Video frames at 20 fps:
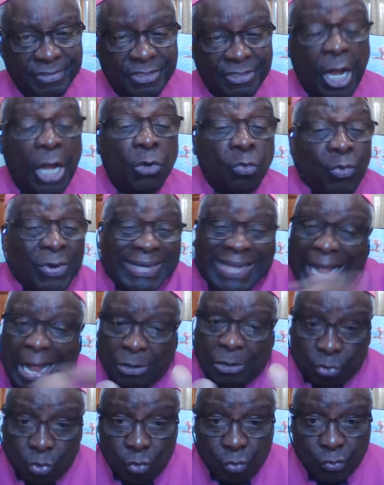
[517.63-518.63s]
Not
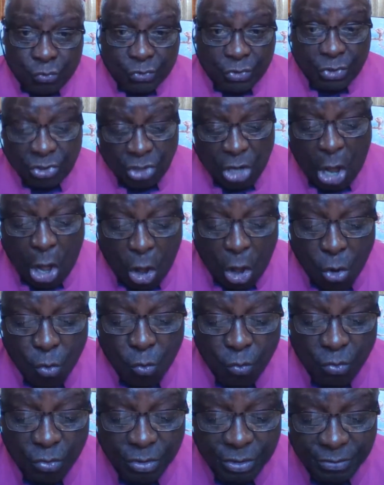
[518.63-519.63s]
without tools.
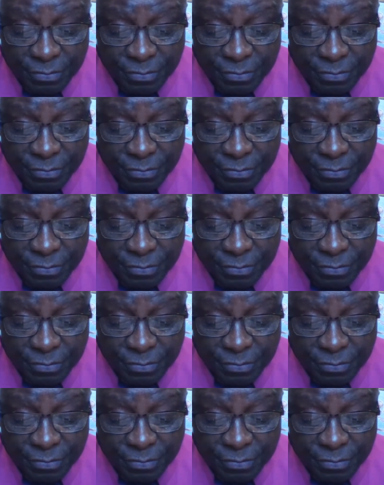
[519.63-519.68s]
No.